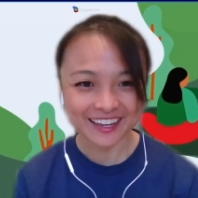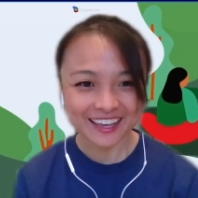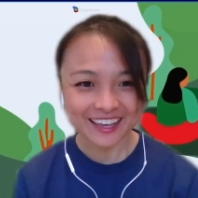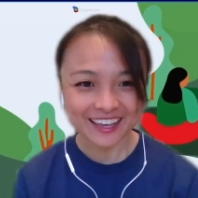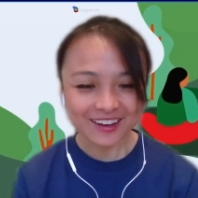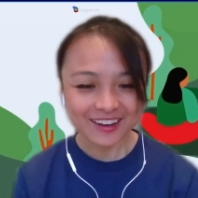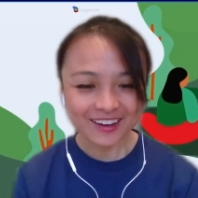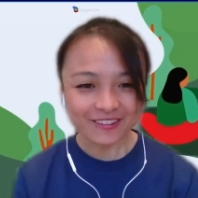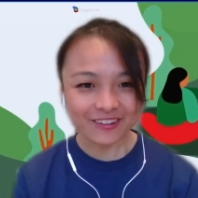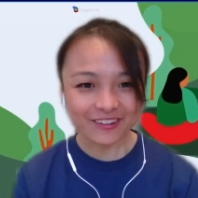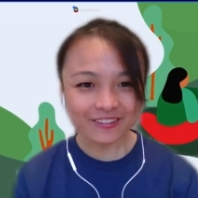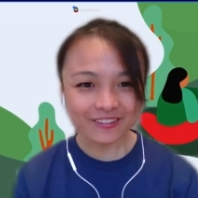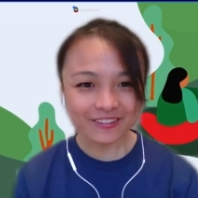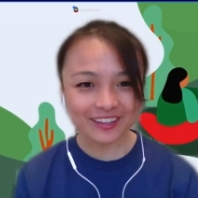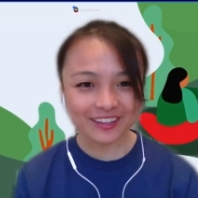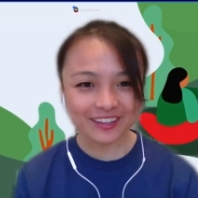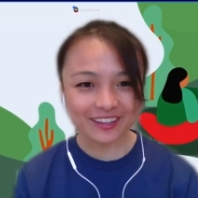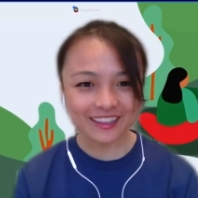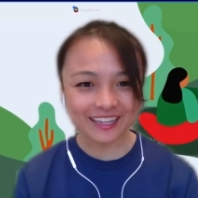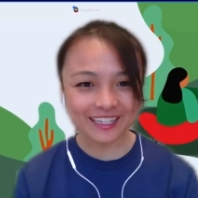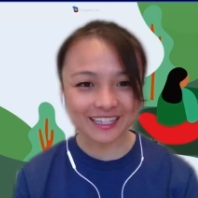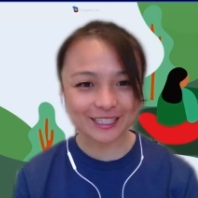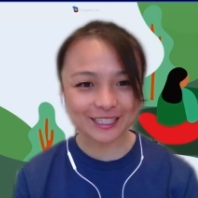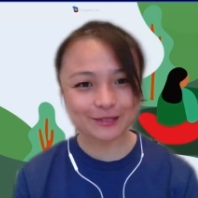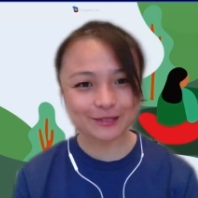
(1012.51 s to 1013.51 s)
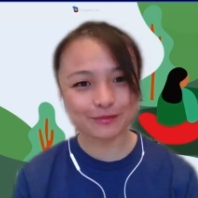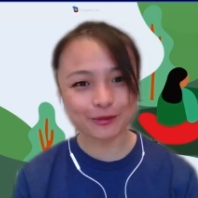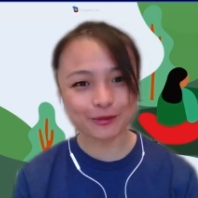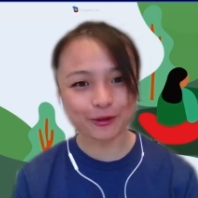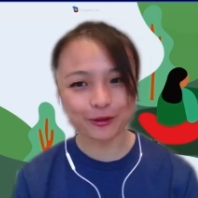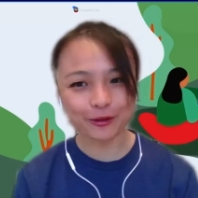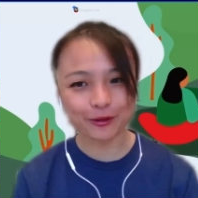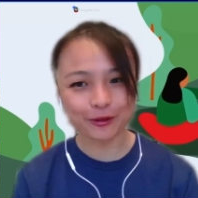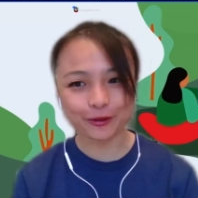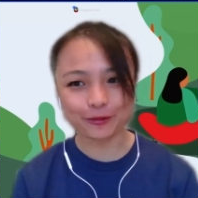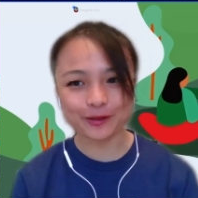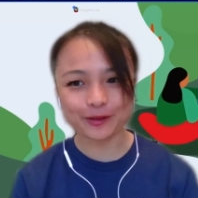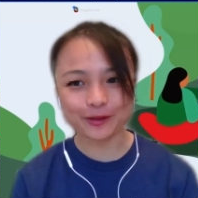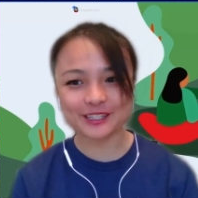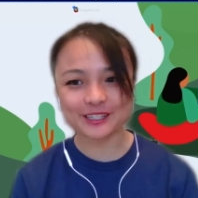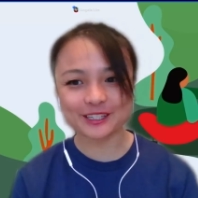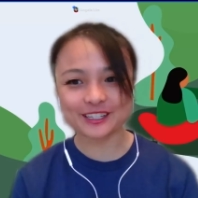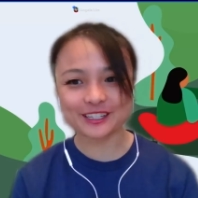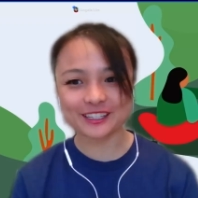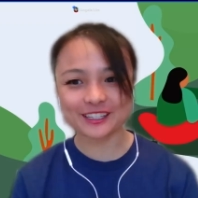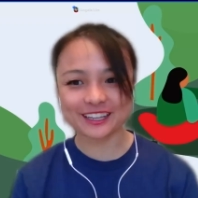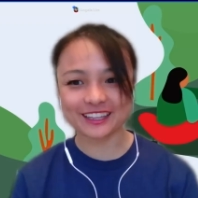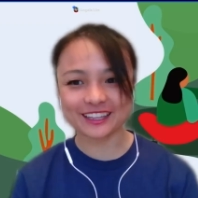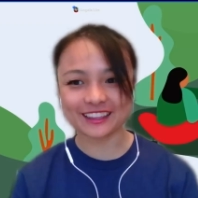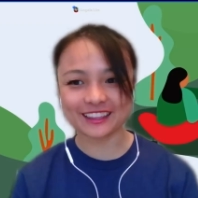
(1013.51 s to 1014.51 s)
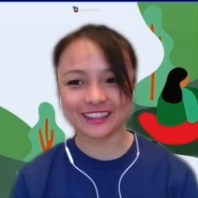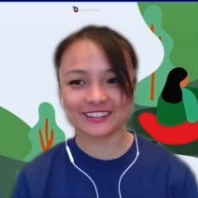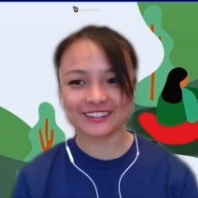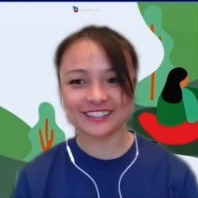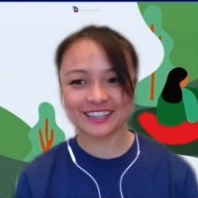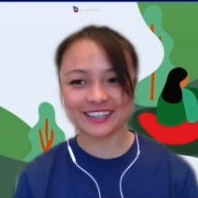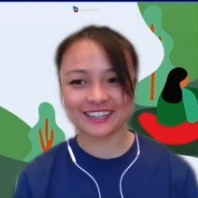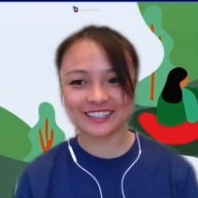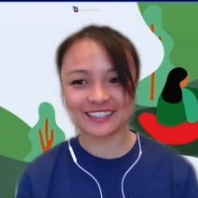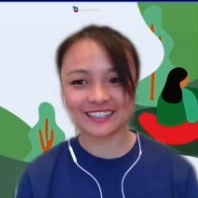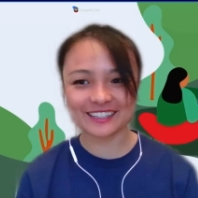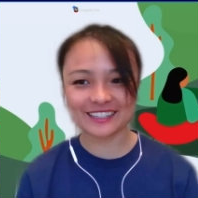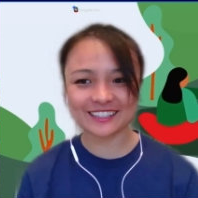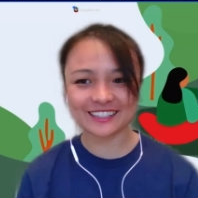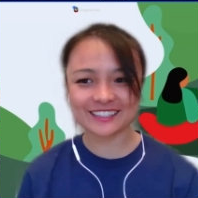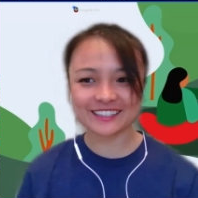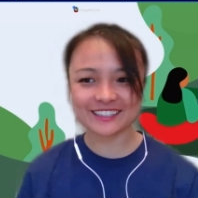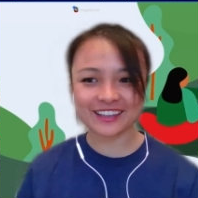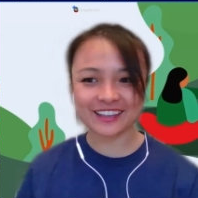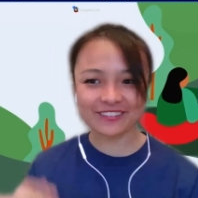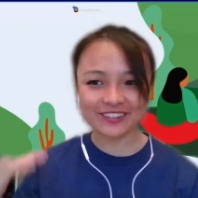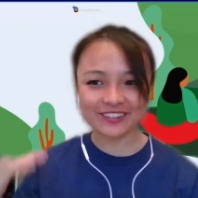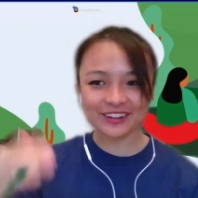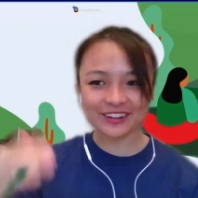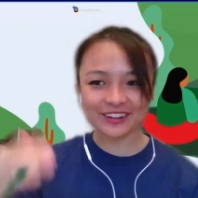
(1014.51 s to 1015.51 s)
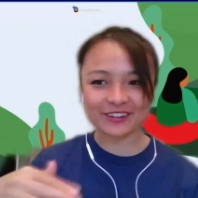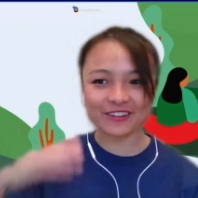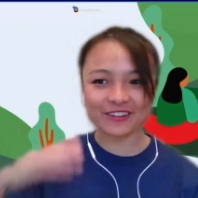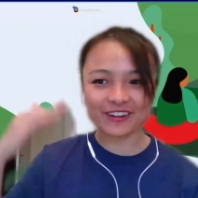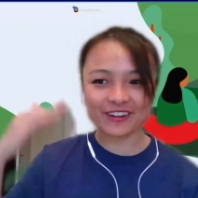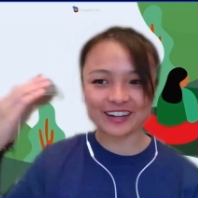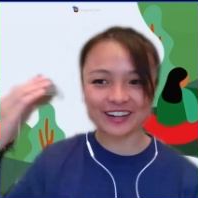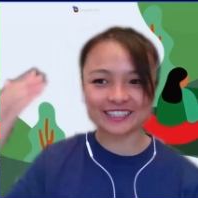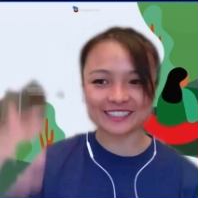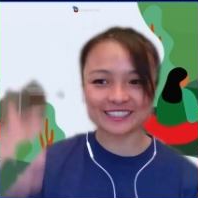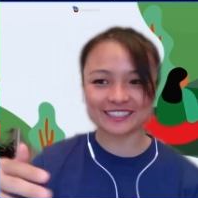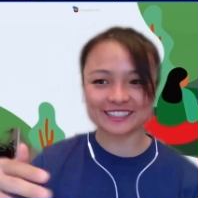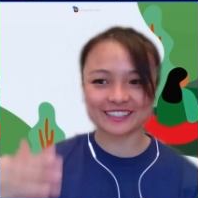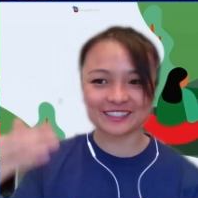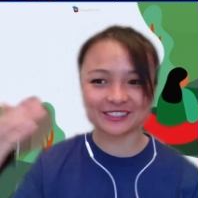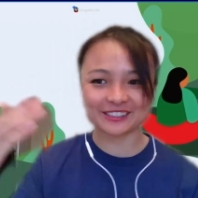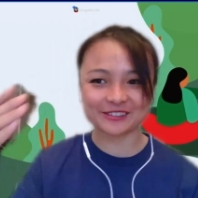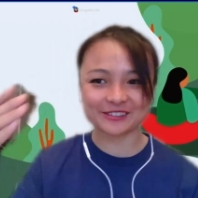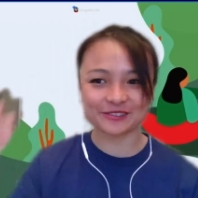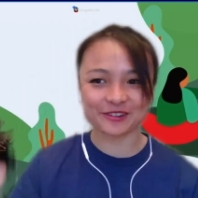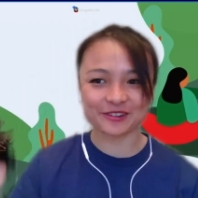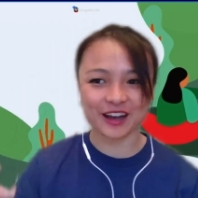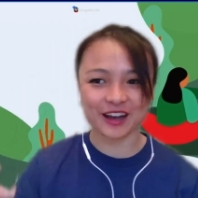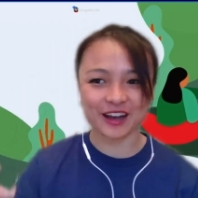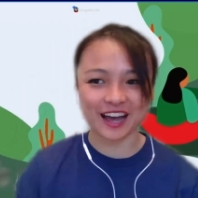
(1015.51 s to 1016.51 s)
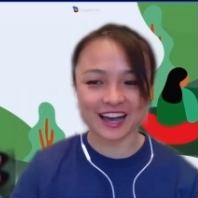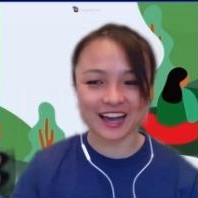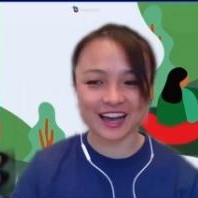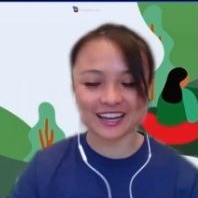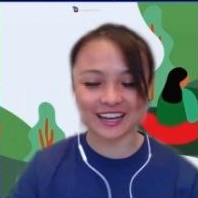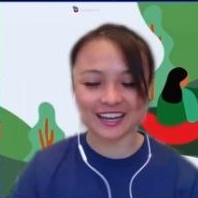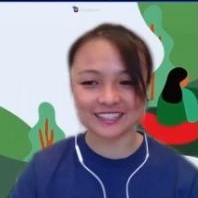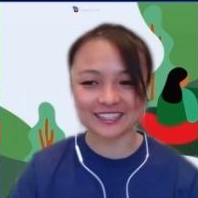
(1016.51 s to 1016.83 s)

When we last spoke, you mentioned that there's actually seven questions you ask yeah.